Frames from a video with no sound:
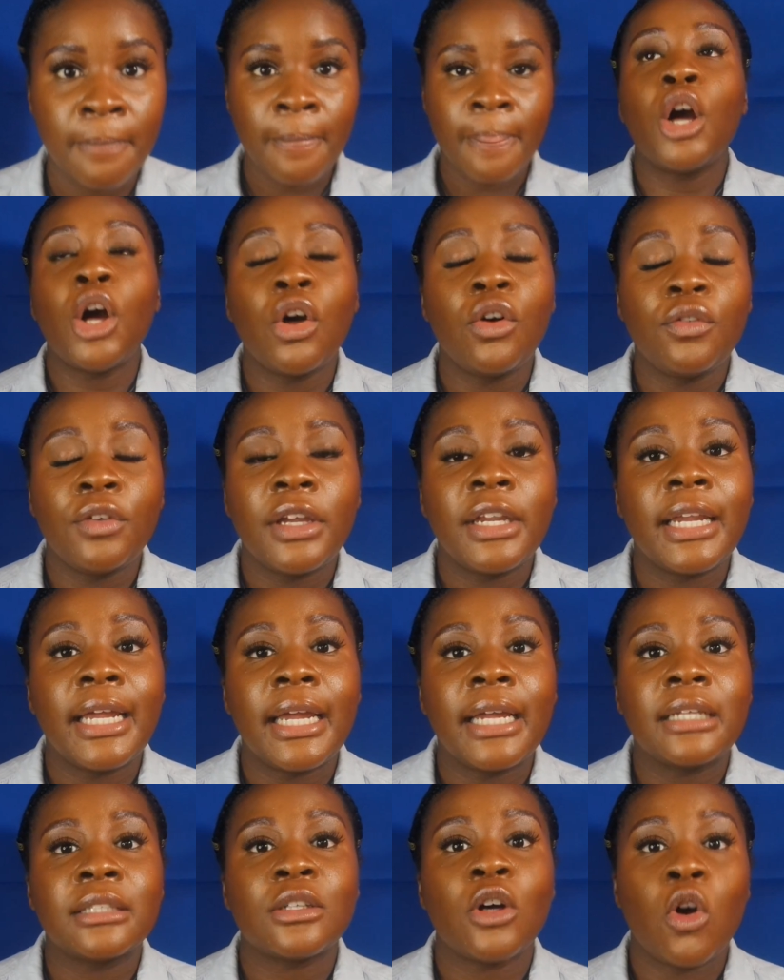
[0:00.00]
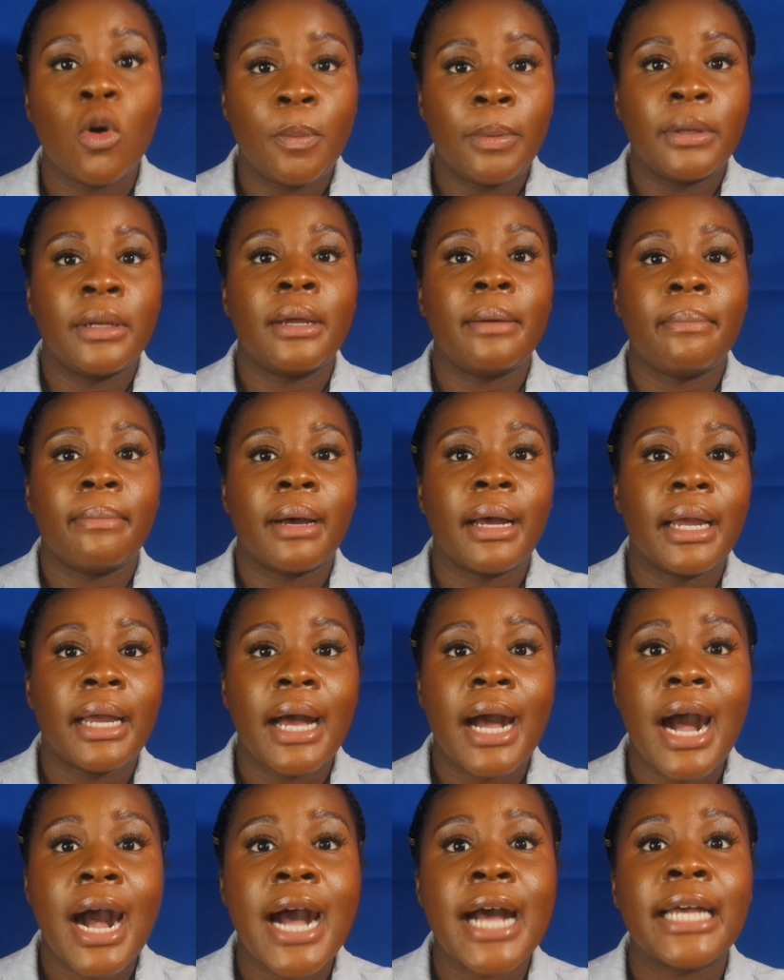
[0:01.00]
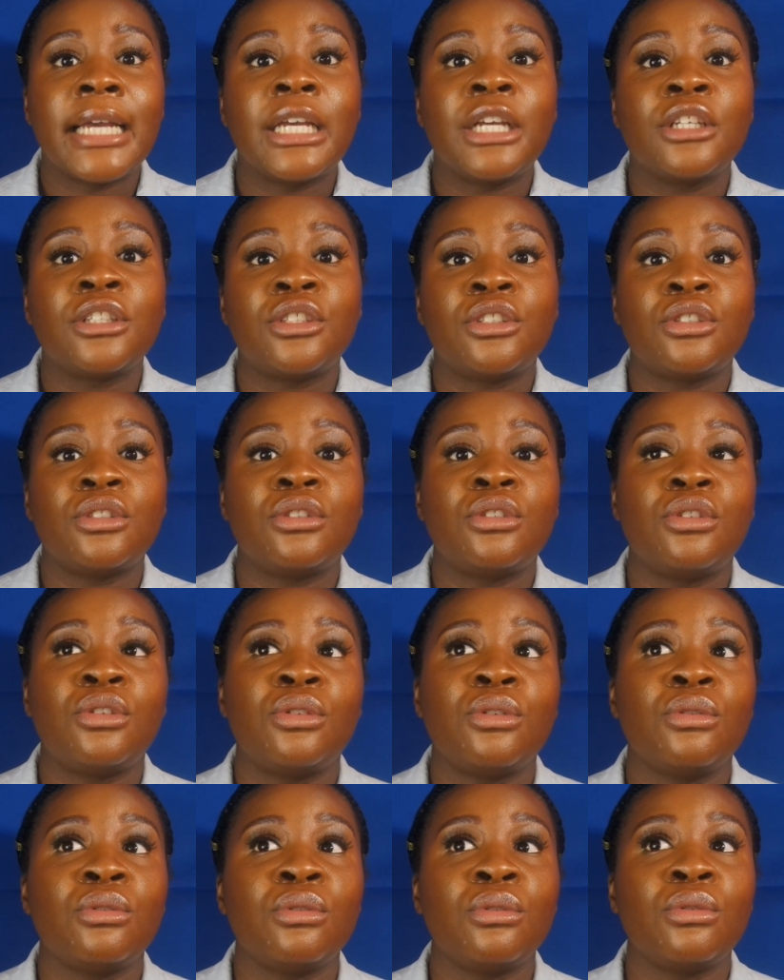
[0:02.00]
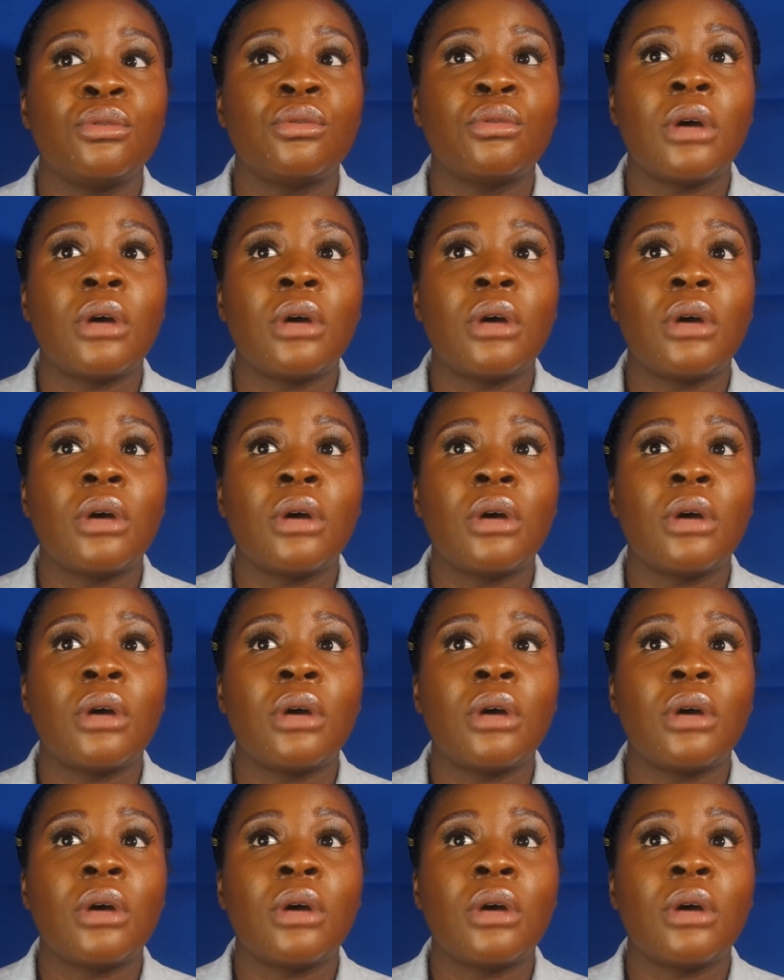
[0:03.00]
COVID has opened up my eyes to